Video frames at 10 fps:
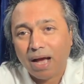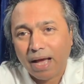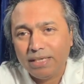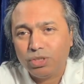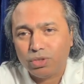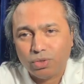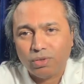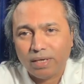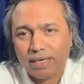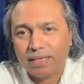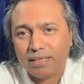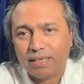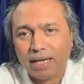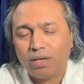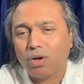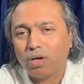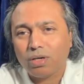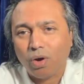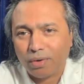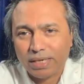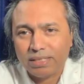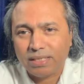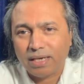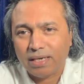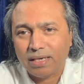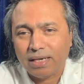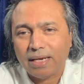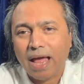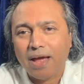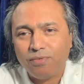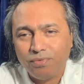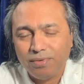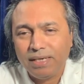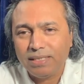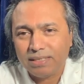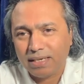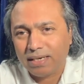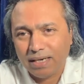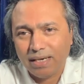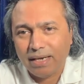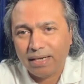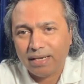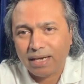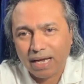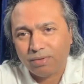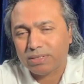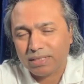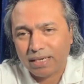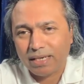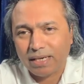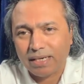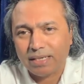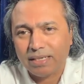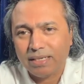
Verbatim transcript: i used to drink and not occasionally every single day i was drinking